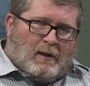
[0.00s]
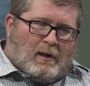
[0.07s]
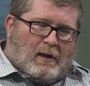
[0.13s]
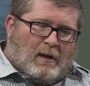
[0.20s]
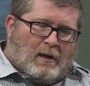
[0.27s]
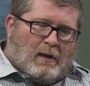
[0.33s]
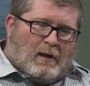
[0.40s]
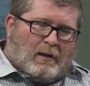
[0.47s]

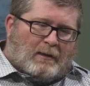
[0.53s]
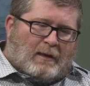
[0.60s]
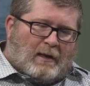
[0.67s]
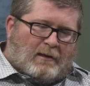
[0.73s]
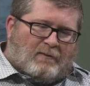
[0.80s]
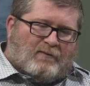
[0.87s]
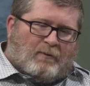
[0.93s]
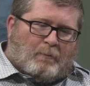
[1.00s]

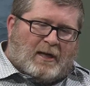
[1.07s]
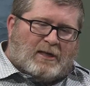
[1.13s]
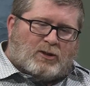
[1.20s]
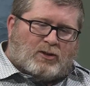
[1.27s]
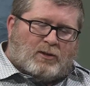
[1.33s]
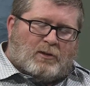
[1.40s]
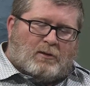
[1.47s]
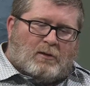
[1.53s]
that
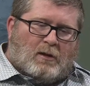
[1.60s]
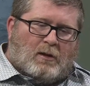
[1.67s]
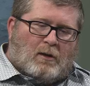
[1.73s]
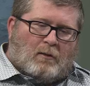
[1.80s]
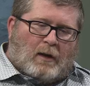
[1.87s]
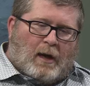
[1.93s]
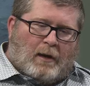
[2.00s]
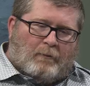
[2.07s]
information,
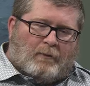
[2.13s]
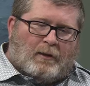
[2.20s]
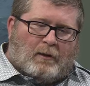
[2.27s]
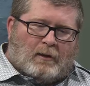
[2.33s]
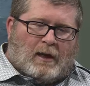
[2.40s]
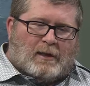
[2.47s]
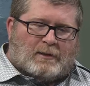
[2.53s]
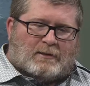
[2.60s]
I
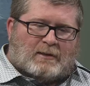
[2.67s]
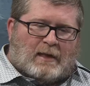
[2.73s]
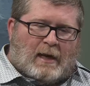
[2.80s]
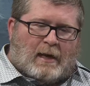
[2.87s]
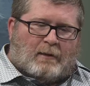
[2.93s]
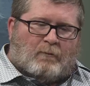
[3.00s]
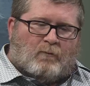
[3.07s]
realized that